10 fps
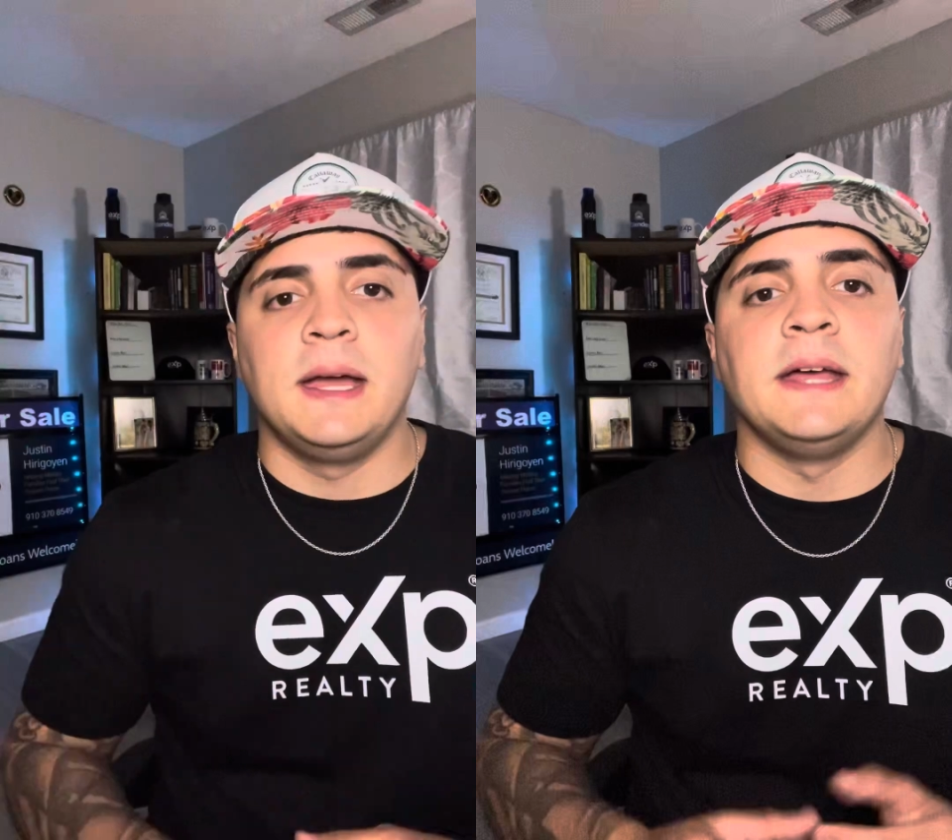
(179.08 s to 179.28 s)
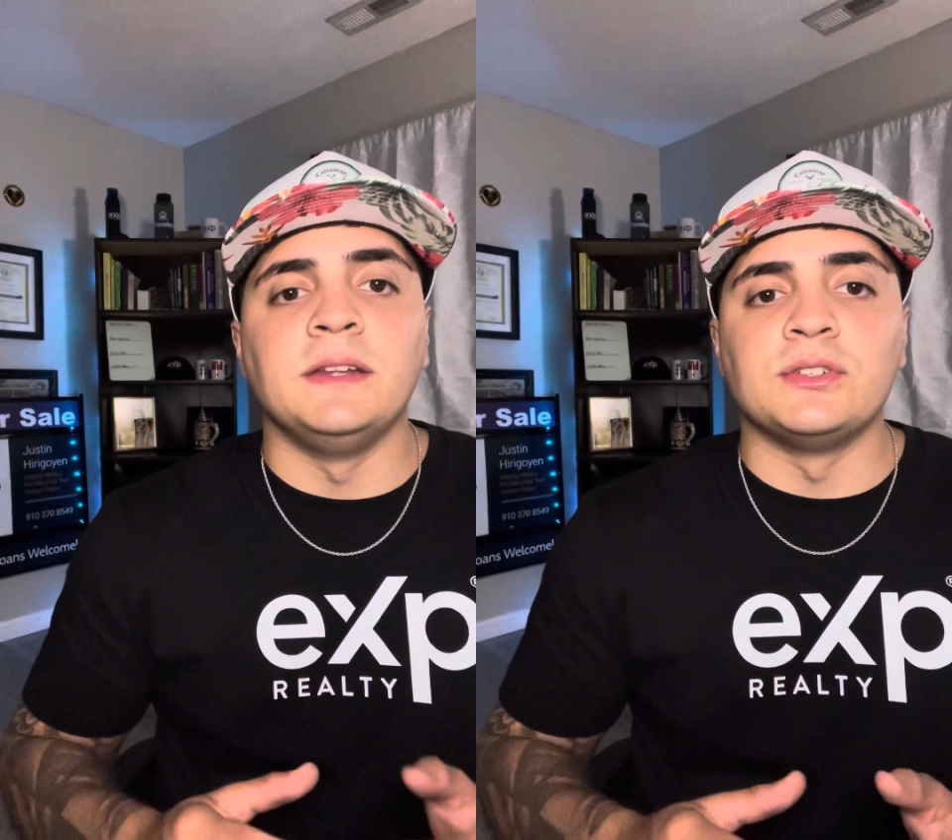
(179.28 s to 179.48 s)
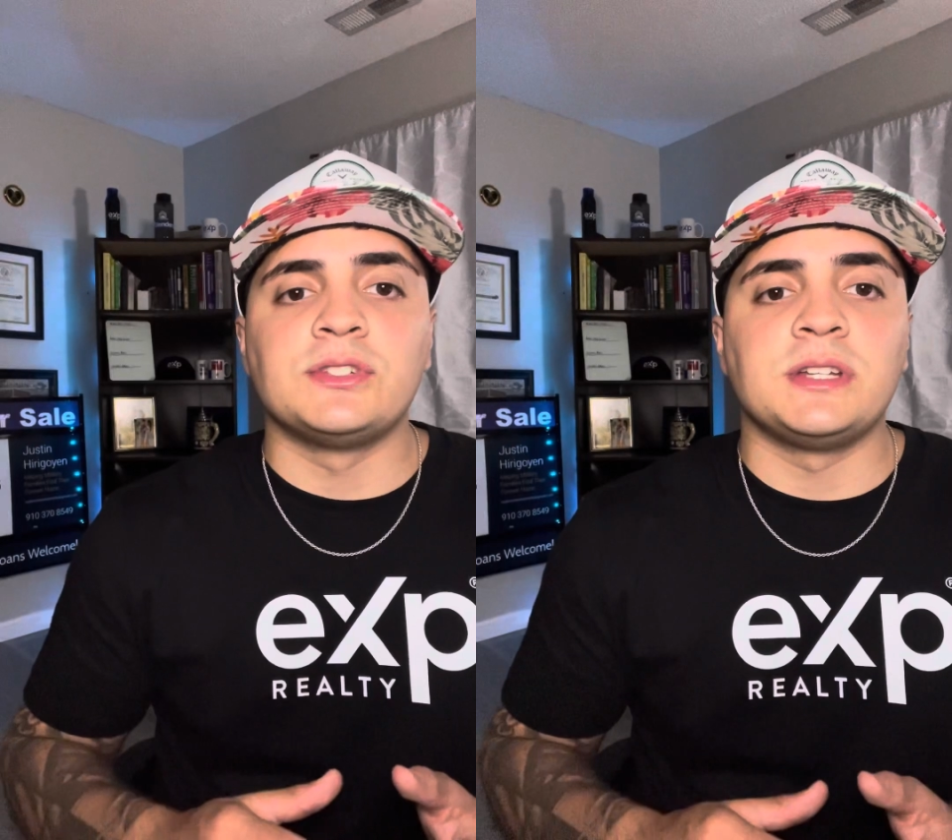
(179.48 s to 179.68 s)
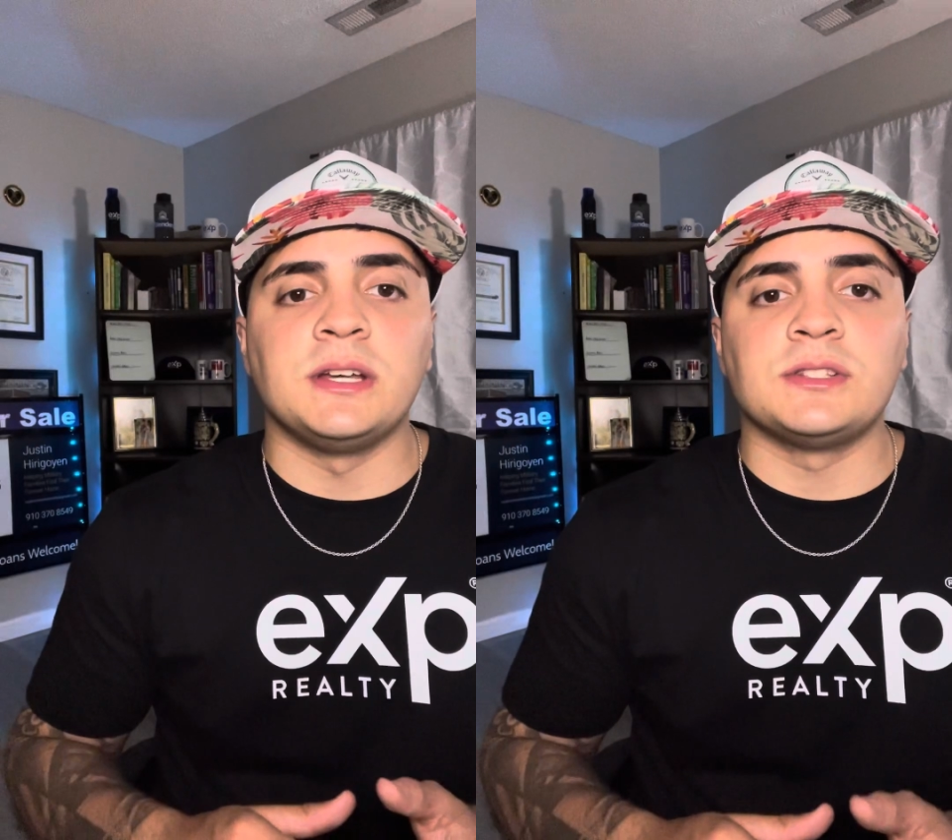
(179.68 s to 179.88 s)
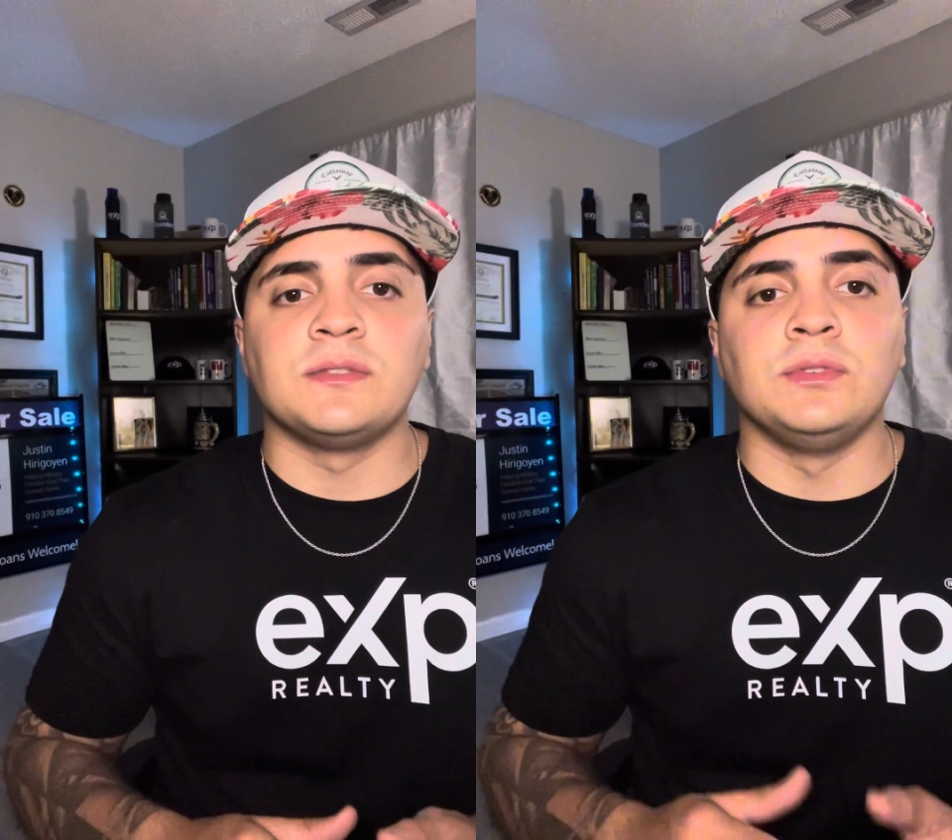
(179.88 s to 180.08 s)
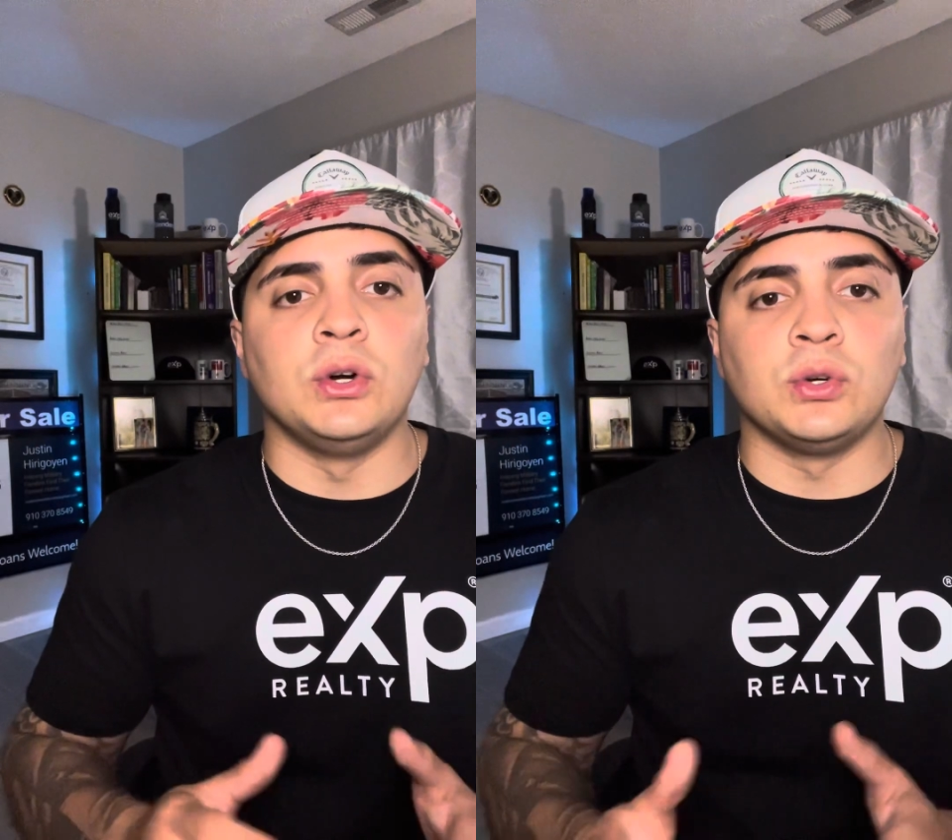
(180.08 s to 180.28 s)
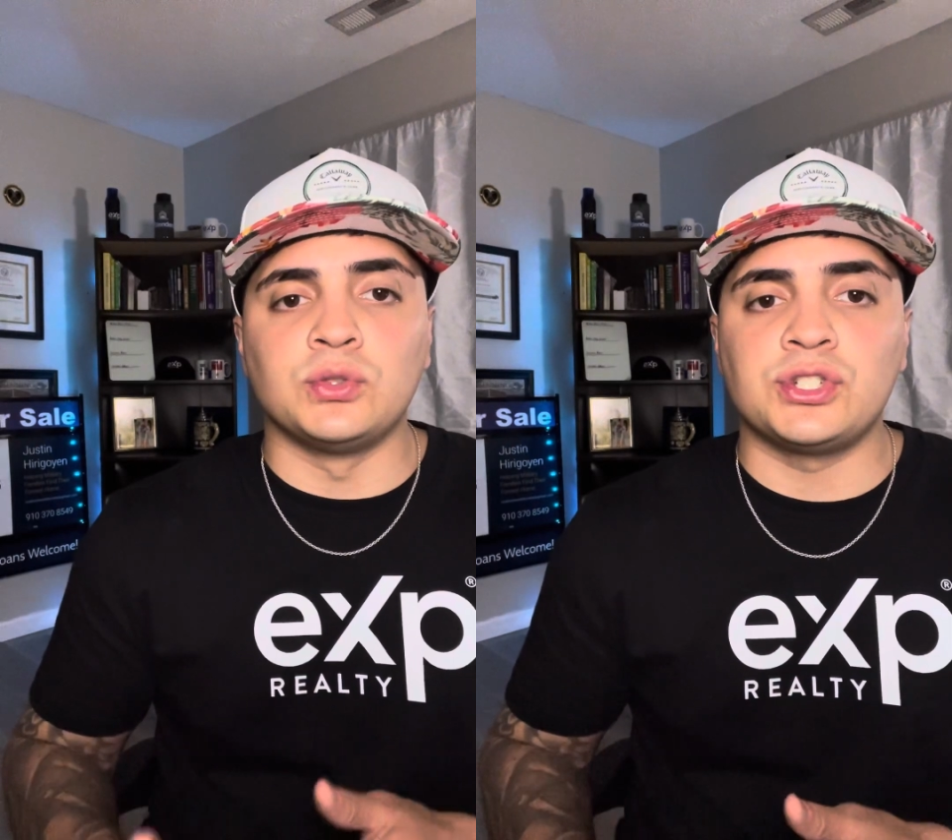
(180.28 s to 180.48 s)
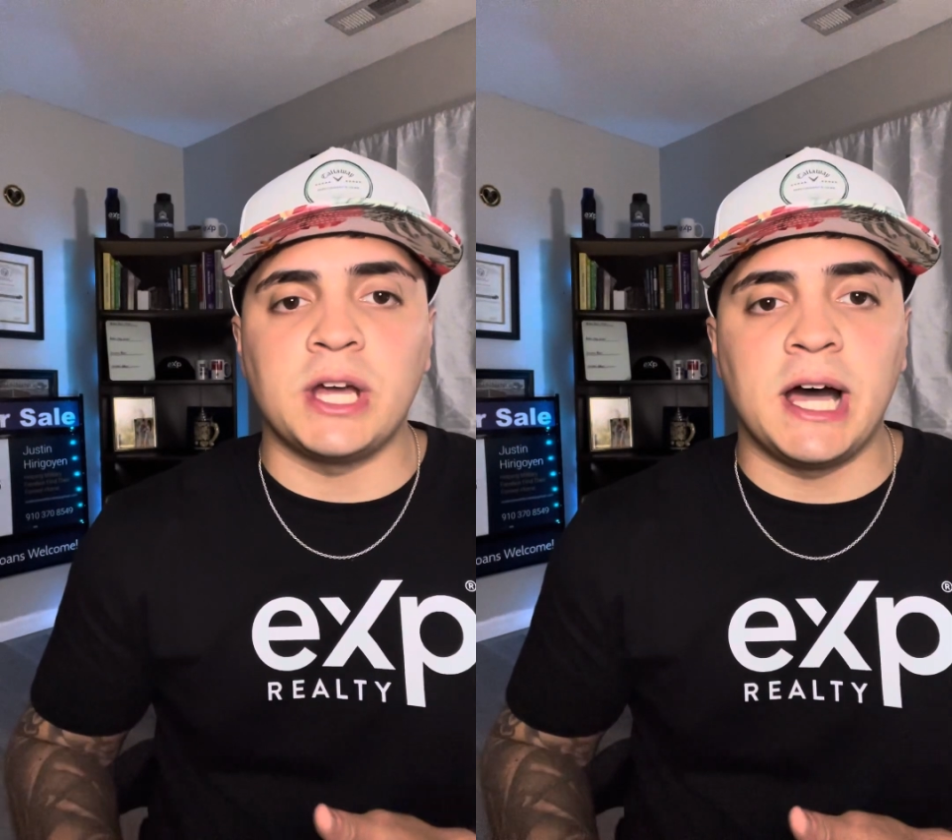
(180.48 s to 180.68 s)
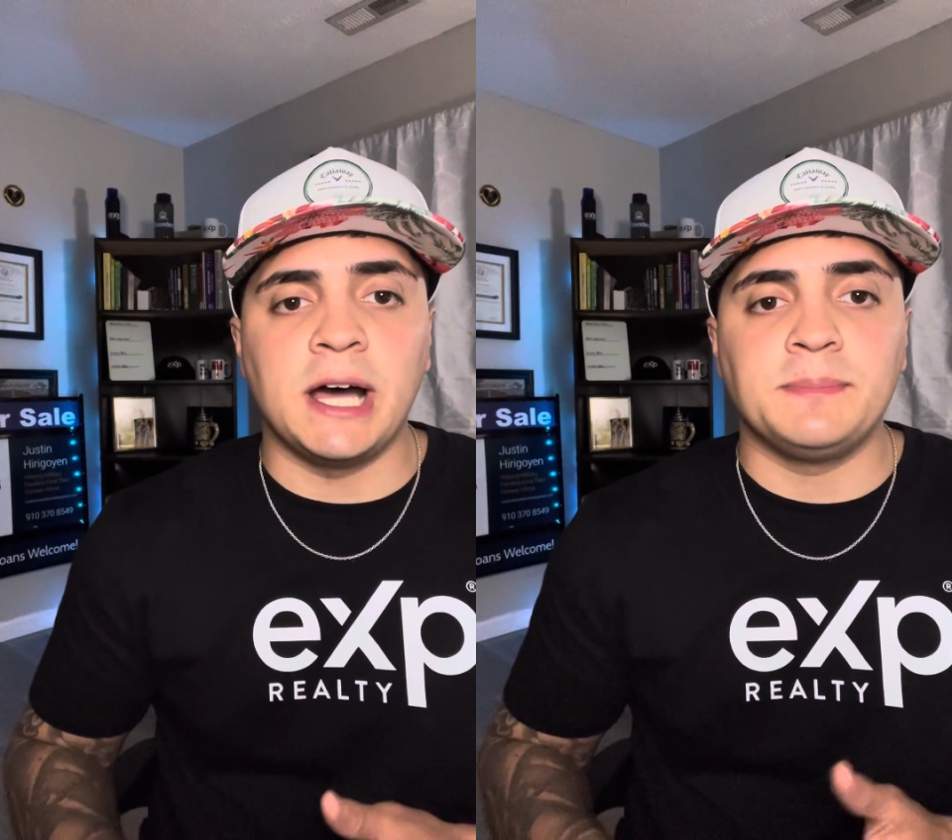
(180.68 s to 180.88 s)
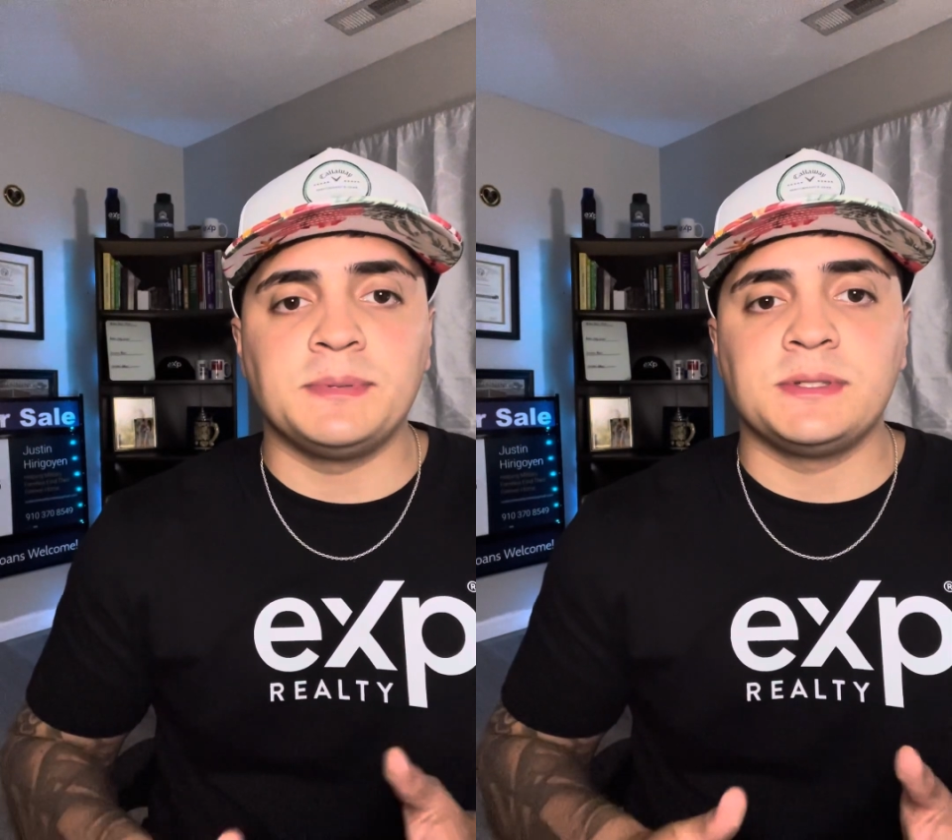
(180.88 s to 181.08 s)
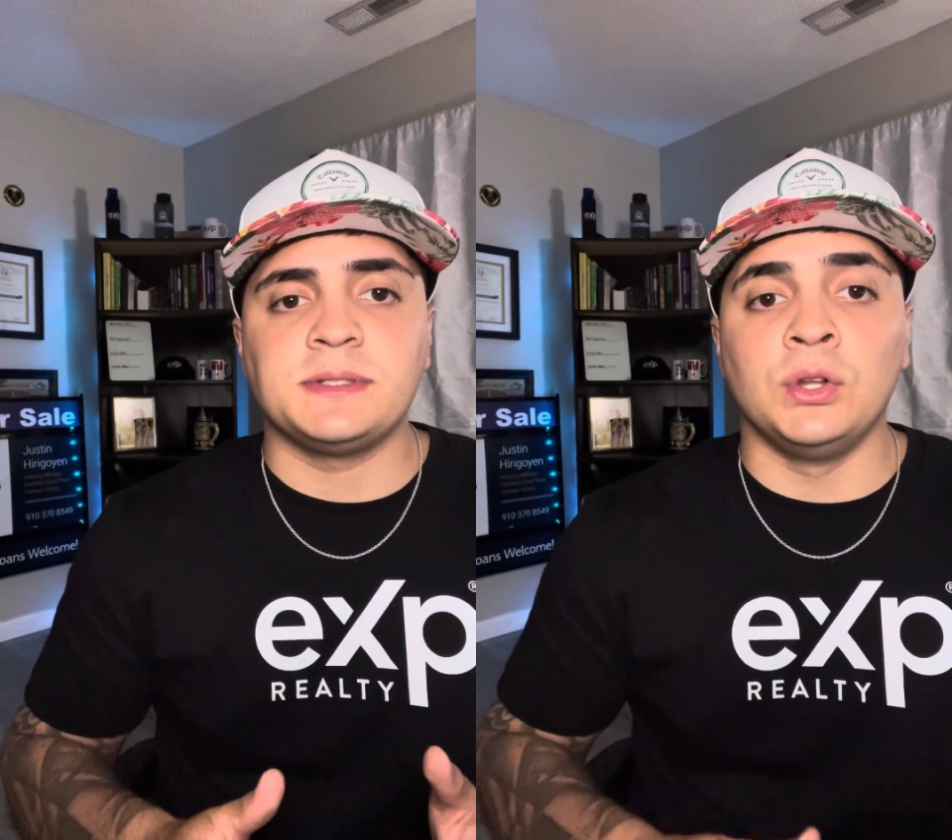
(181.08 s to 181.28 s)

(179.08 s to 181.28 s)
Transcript: and there's tons of local shops,